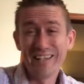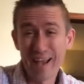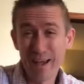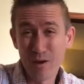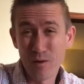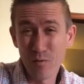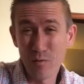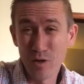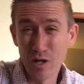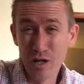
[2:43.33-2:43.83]

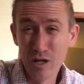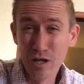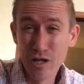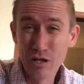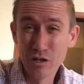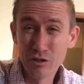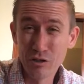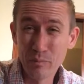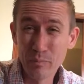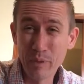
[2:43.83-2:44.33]
down
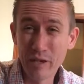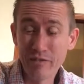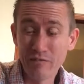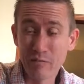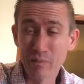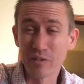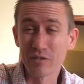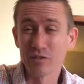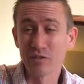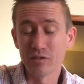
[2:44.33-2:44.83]
to
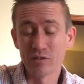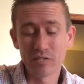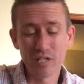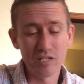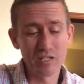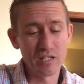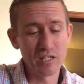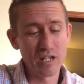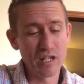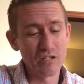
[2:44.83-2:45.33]
pavement. So
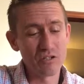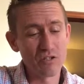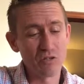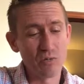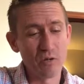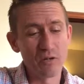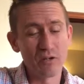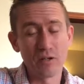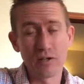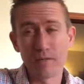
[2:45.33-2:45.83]
just in case you're
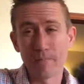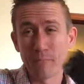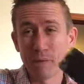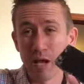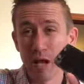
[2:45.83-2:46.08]
wondering,